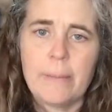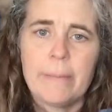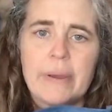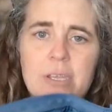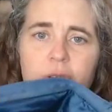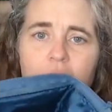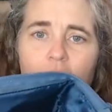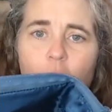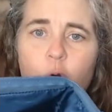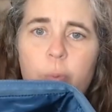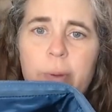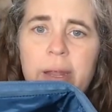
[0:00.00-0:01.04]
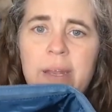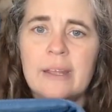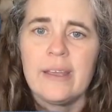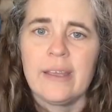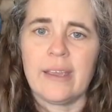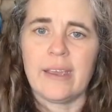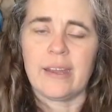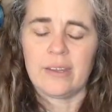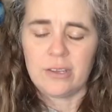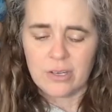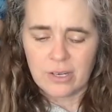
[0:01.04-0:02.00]
but you can open and
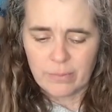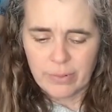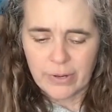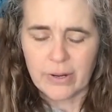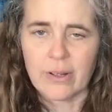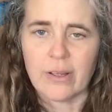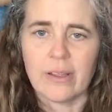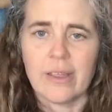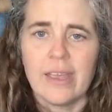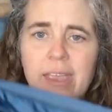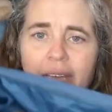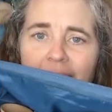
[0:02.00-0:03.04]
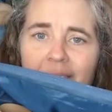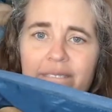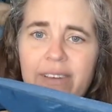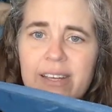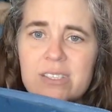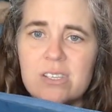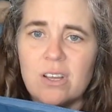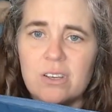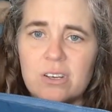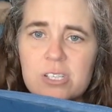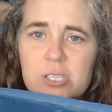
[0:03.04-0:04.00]
you can put, it fits all
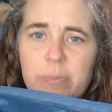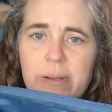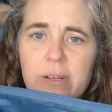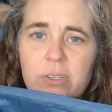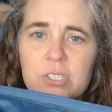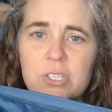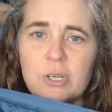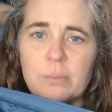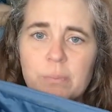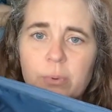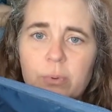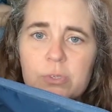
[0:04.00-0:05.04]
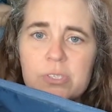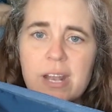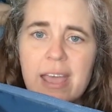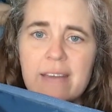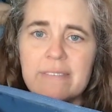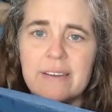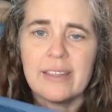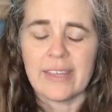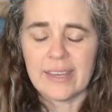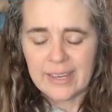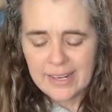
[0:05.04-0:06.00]
your spindles and your bowls and
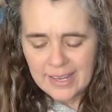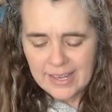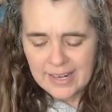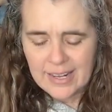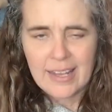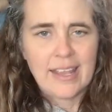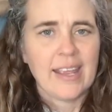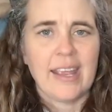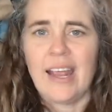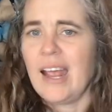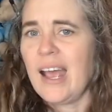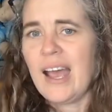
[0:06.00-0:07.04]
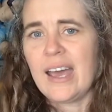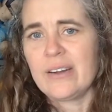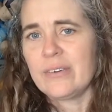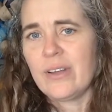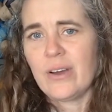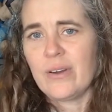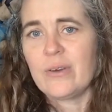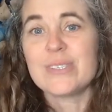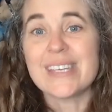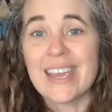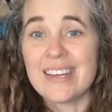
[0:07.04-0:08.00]
everything in it. I don't know, it
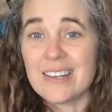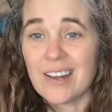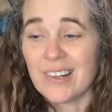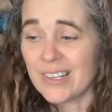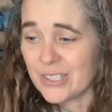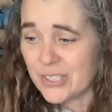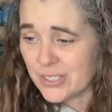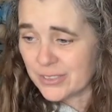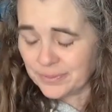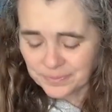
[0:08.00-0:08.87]
was $8.